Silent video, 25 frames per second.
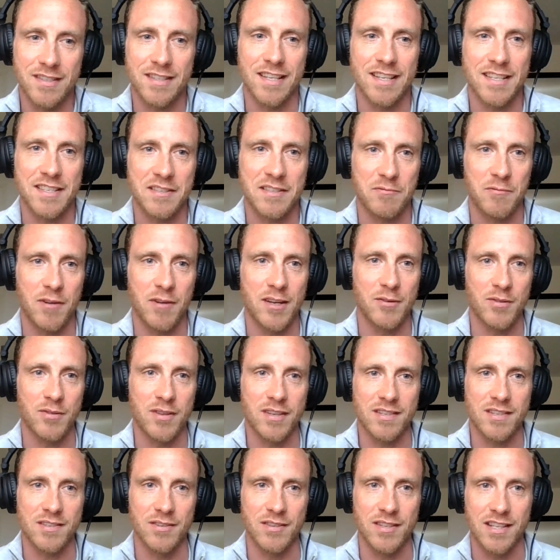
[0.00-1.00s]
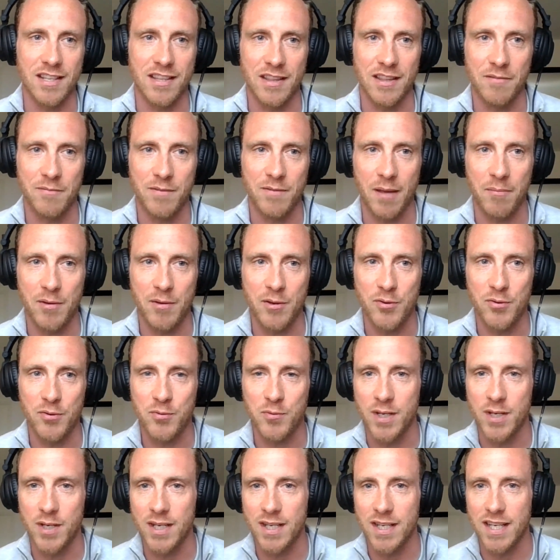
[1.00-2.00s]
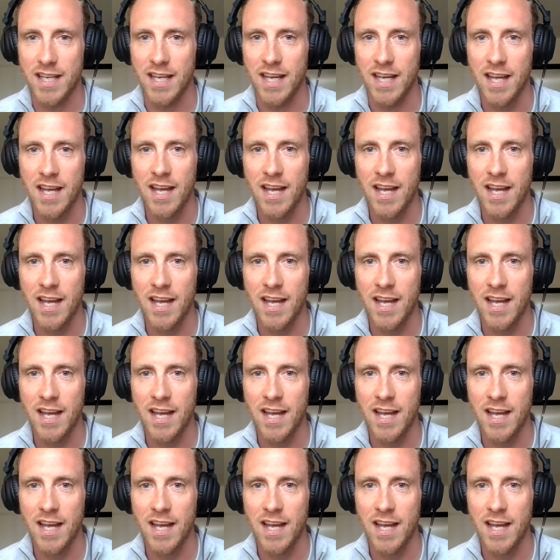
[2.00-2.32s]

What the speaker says: and that's the way all the sort of love chemicals work.